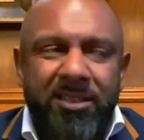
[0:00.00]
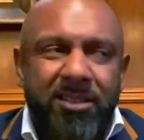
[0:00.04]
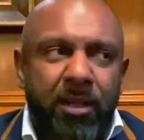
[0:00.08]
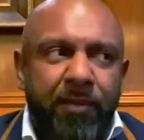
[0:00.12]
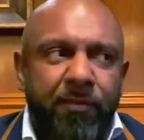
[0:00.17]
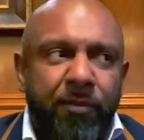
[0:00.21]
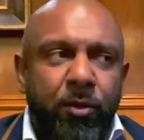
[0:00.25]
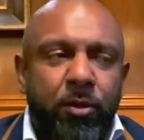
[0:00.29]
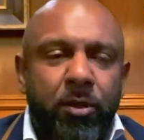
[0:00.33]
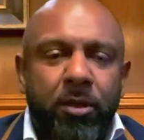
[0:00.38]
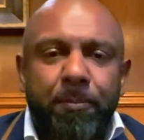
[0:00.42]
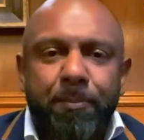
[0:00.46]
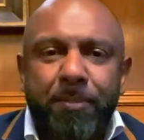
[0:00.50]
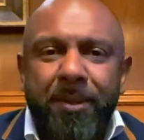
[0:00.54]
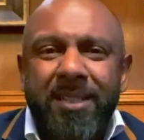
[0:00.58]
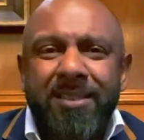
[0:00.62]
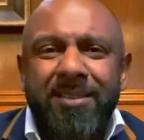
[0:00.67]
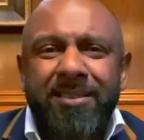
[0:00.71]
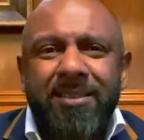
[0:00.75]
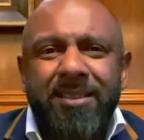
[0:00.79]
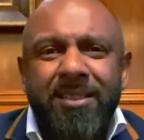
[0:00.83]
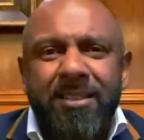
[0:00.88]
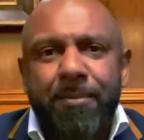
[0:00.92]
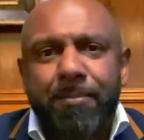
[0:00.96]
So if you've got a
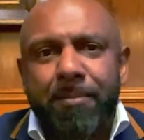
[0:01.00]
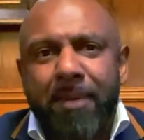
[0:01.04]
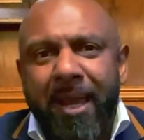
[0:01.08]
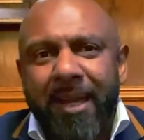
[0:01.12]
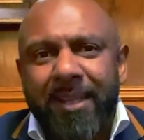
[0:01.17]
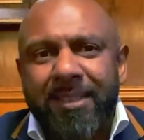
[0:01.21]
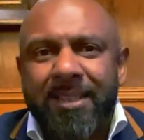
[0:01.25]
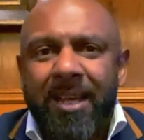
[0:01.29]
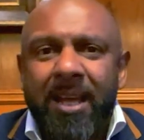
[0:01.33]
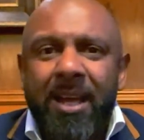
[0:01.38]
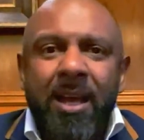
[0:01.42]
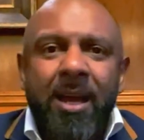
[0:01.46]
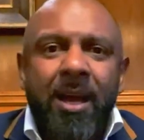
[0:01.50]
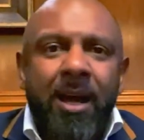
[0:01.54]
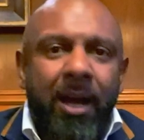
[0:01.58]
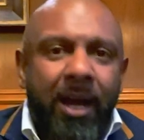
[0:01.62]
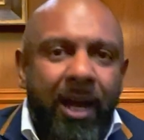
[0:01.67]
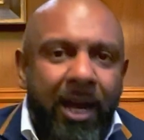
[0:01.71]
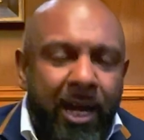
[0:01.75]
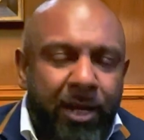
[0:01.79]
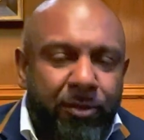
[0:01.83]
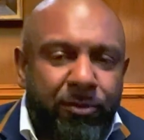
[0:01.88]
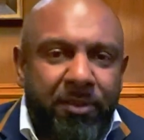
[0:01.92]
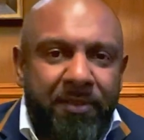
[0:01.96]
business that makes
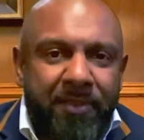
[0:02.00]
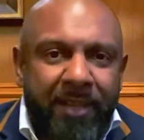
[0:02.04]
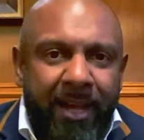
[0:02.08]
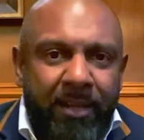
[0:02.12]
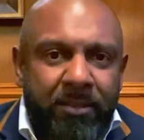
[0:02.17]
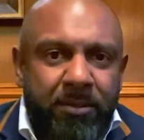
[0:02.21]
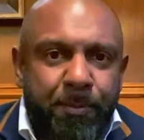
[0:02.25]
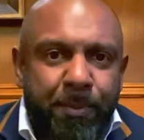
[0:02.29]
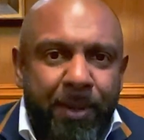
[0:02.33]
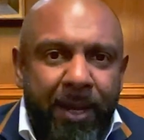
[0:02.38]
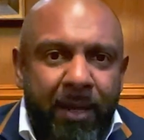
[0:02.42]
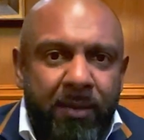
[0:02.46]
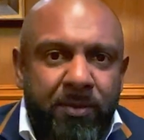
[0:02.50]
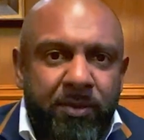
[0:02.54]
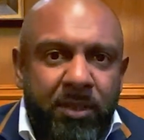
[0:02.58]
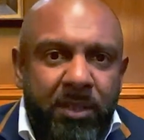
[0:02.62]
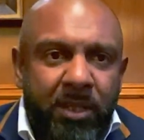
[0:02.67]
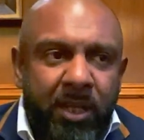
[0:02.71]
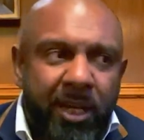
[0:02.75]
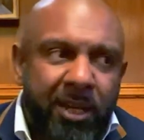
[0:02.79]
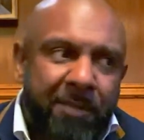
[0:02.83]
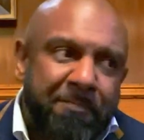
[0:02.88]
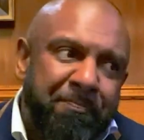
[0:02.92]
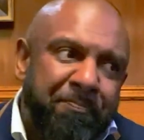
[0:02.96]
£100,000 a
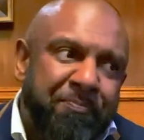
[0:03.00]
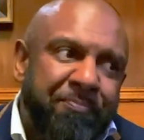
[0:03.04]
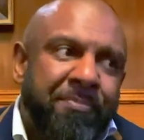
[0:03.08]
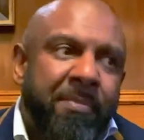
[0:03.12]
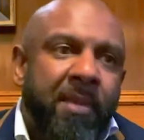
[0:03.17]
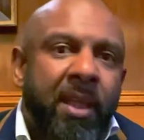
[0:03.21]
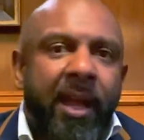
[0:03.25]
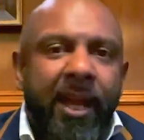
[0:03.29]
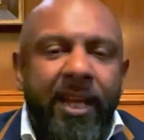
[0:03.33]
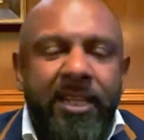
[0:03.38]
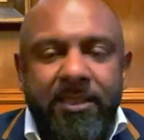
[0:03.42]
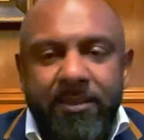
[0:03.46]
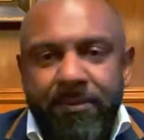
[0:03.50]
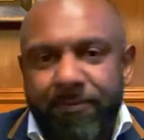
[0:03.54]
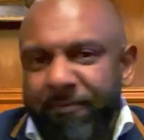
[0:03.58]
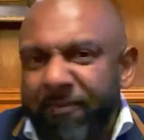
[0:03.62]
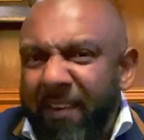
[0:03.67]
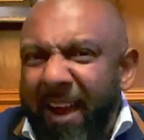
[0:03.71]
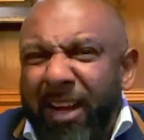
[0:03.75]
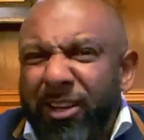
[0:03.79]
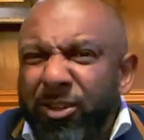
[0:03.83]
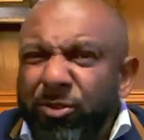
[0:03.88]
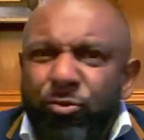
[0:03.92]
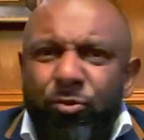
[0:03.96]
year, it's
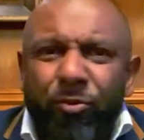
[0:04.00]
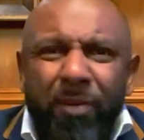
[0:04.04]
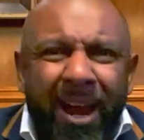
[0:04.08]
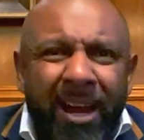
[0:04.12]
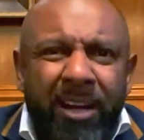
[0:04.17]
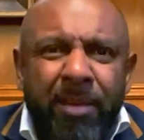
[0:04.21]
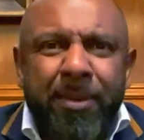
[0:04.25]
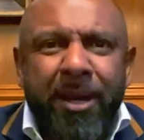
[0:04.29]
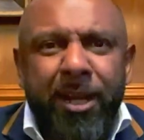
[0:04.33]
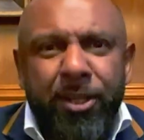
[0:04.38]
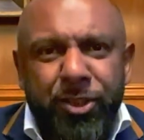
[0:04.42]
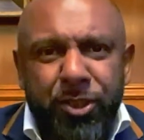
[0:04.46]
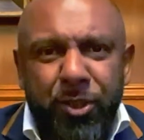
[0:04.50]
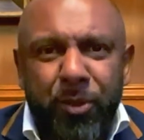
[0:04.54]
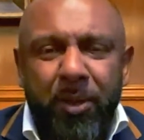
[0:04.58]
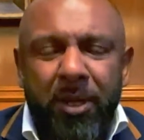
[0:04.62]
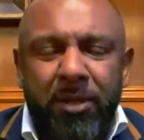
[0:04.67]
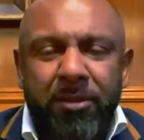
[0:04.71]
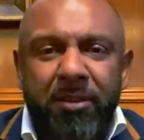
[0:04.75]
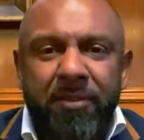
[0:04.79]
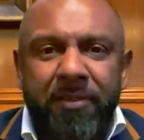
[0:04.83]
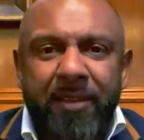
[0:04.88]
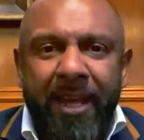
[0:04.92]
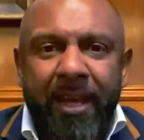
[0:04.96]
valued around about
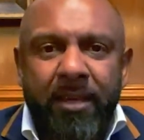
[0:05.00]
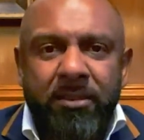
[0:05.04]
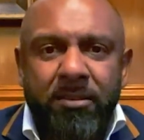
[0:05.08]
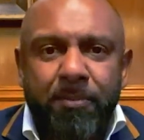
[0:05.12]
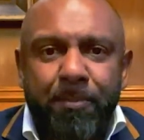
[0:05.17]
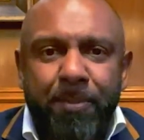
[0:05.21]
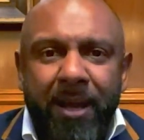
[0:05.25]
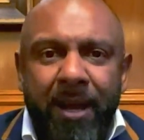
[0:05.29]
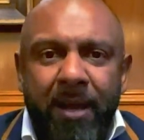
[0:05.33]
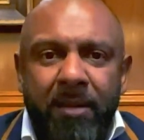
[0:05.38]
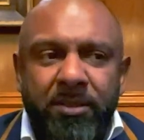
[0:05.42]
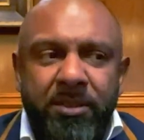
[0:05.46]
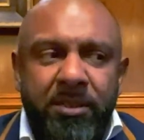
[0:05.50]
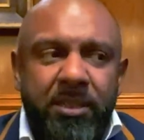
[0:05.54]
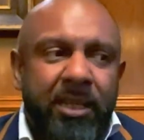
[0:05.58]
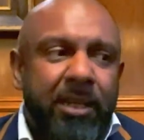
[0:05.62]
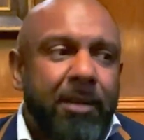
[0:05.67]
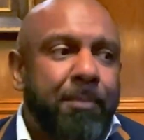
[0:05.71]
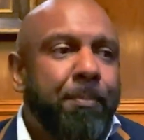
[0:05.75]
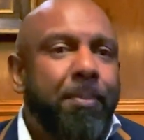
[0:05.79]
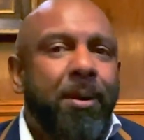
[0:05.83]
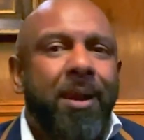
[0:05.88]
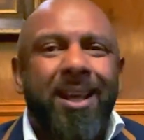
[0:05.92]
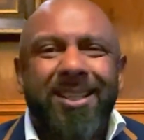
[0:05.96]
£200,000 a
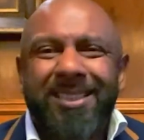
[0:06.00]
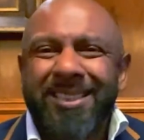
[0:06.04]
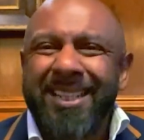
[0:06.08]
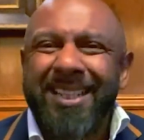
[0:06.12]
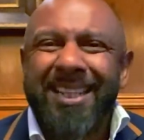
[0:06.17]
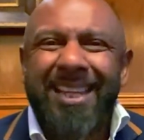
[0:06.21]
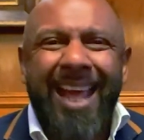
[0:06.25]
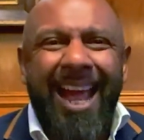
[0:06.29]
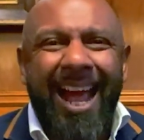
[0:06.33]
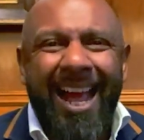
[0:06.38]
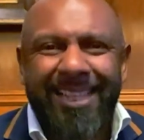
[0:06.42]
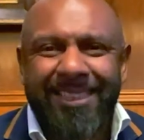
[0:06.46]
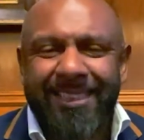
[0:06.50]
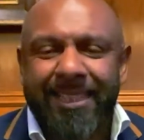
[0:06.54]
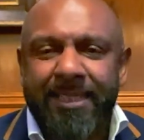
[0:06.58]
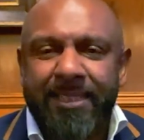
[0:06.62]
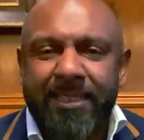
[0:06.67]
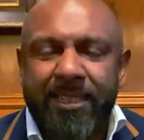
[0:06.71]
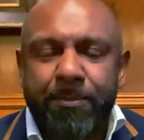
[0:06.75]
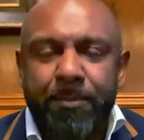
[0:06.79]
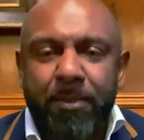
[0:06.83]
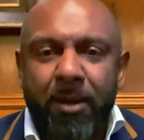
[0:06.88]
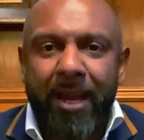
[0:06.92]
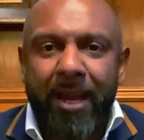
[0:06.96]
year plus any
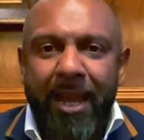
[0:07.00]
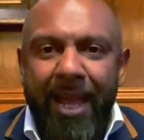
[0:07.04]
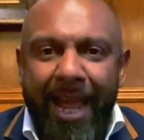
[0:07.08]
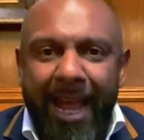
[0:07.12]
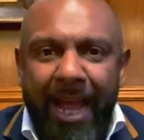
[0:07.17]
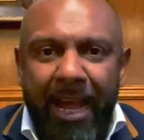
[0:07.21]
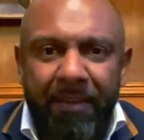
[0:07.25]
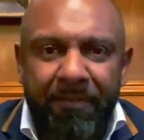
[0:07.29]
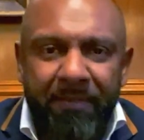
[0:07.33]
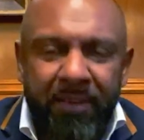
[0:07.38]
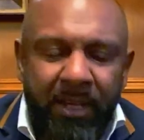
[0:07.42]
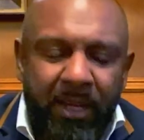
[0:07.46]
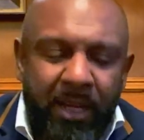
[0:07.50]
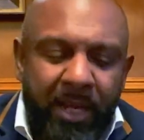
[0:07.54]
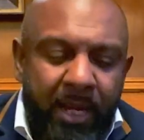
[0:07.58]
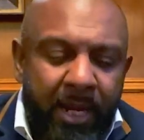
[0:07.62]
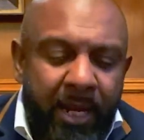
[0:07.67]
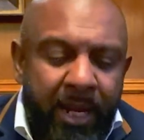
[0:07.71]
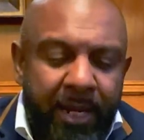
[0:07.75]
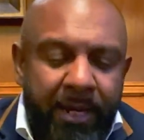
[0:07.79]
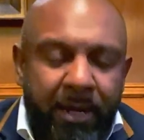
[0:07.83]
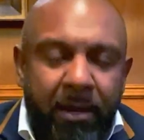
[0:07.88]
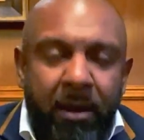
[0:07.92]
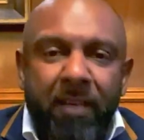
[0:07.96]
assets it have.
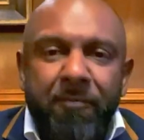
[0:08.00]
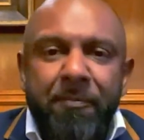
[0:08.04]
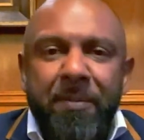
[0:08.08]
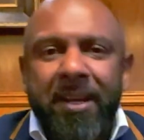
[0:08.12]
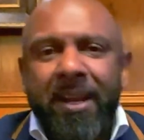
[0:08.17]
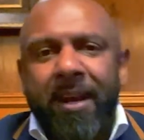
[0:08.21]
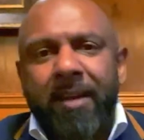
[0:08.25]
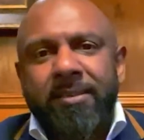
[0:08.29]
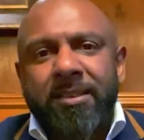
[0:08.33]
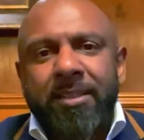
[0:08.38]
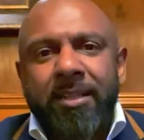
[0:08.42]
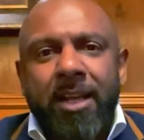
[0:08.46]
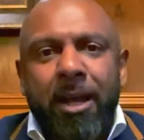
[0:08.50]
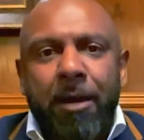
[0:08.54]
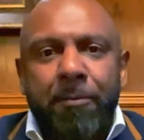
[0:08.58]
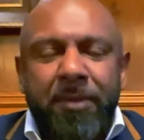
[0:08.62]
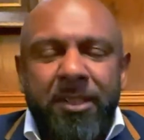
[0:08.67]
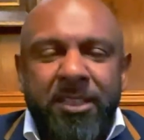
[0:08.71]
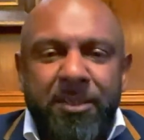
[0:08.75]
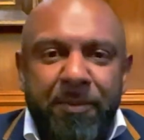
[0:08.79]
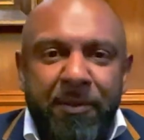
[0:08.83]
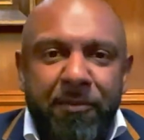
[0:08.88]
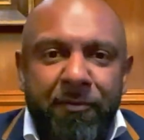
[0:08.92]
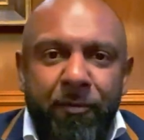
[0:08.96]
Now, I've been out to
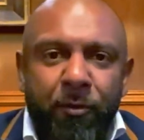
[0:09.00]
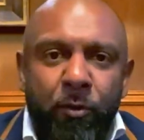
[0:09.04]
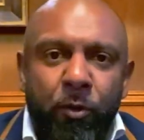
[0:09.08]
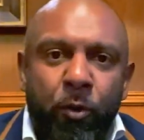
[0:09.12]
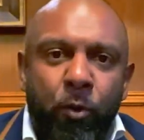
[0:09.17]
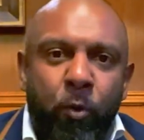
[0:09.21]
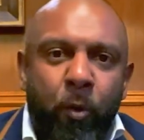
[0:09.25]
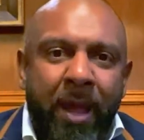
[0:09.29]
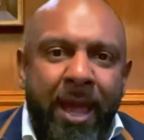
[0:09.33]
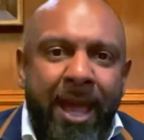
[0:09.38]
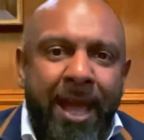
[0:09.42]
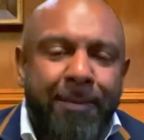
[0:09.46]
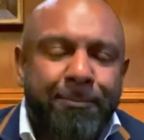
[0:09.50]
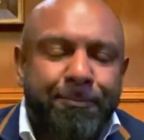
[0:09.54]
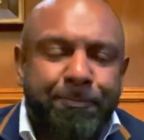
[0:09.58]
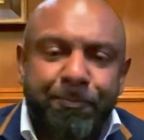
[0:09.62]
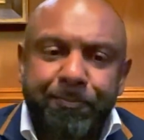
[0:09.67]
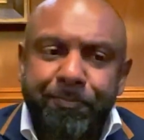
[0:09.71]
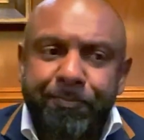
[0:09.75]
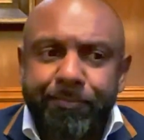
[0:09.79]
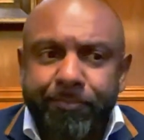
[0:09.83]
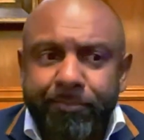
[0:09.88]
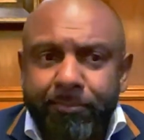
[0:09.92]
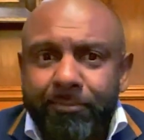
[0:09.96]
companies before where
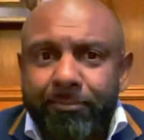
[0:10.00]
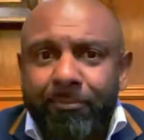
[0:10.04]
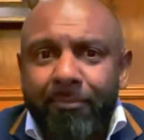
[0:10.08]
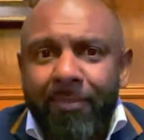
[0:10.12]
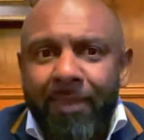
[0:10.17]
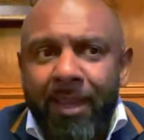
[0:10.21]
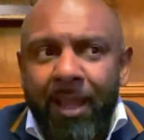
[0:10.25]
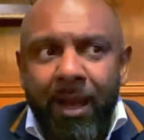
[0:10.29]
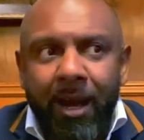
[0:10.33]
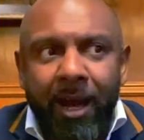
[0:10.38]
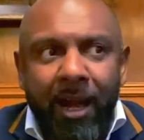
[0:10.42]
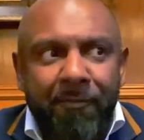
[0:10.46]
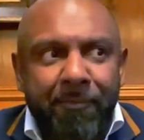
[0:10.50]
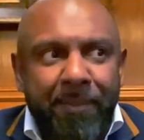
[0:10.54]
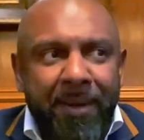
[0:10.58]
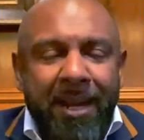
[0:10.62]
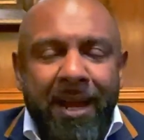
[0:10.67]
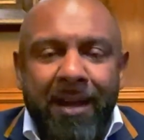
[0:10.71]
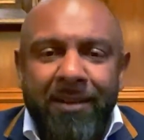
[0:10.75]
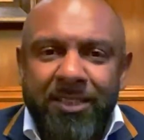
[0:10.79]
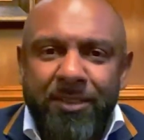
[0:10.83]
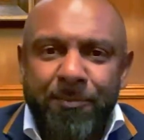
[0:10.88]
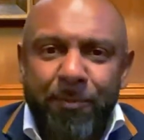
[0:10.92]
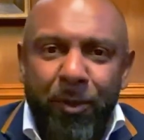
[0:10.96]
I've been
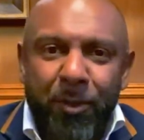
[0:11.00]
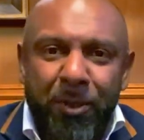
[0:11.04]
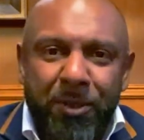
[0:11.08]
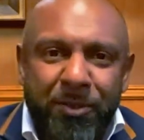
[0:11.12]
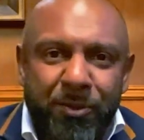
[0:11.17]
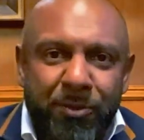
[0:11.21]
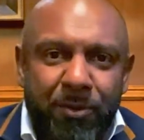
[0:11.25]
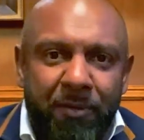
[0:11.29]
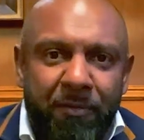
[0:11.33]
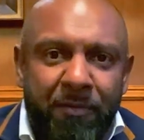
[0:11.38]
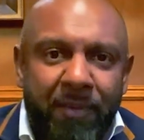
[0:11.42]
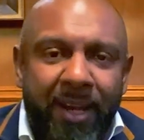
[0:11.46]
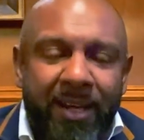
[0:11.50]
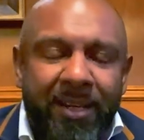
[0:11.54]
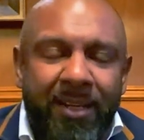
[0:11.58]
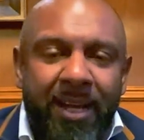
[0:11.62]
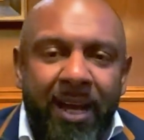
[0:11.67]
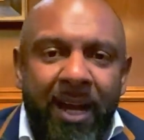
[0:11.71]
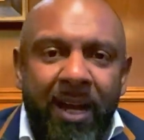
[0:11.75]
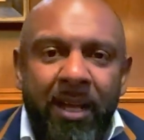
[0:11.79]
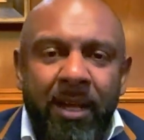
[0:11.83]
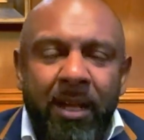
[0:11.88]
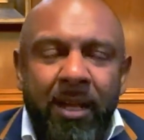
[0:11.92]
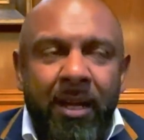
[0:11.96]
out and spoken to a
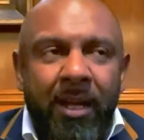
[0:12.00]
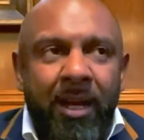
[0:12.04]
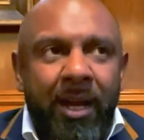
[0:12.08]
vendor.